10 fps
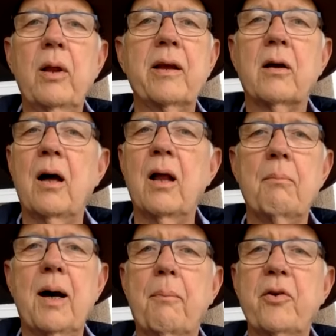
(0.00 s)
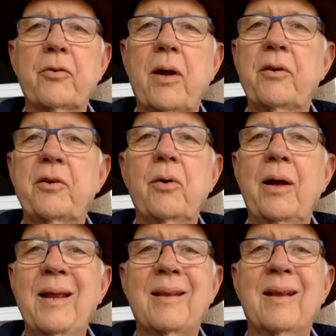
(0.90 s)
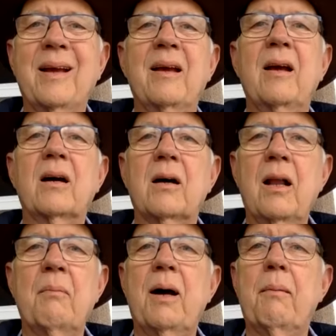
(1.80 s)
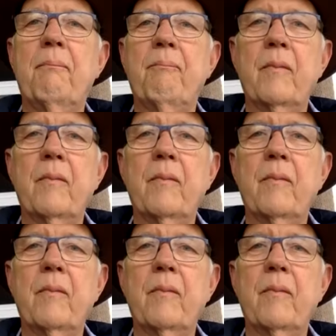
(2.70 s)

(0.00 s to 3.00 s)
Really, call them up. If you're trying to do anything, call them up.